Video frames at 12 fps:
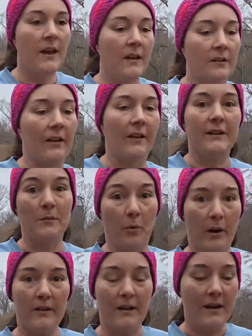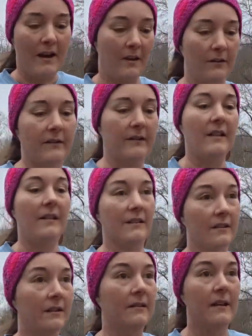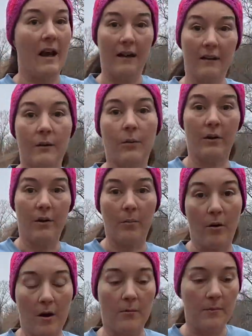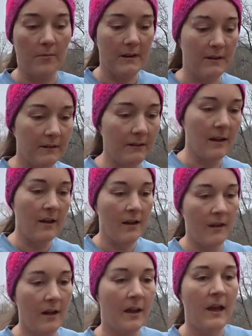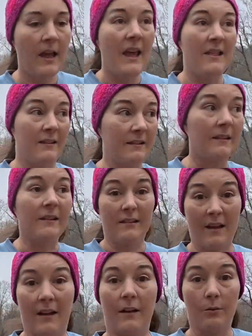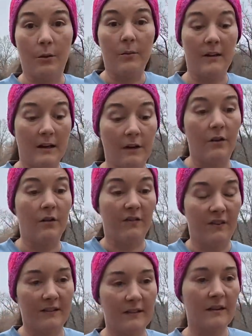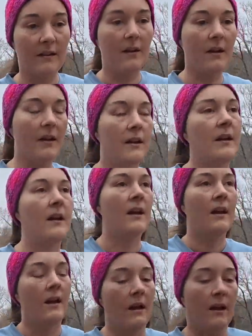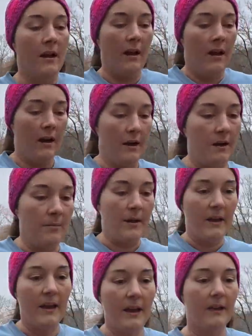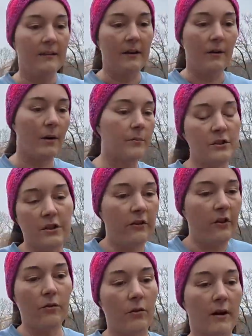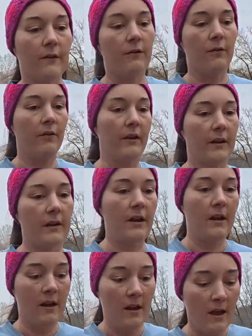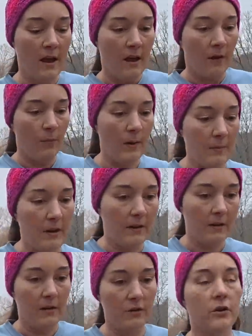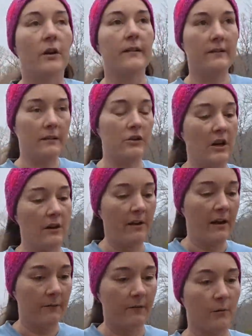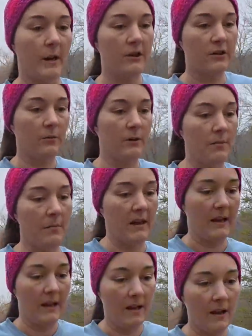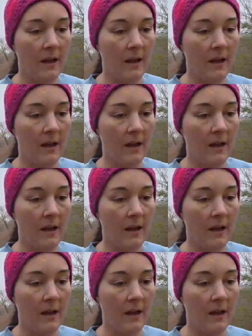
So I like to break that out and say, this is exactly where your problem is. This is exactly what we need to do to fix it. So I'm just so grateful that women trust to share that information with me.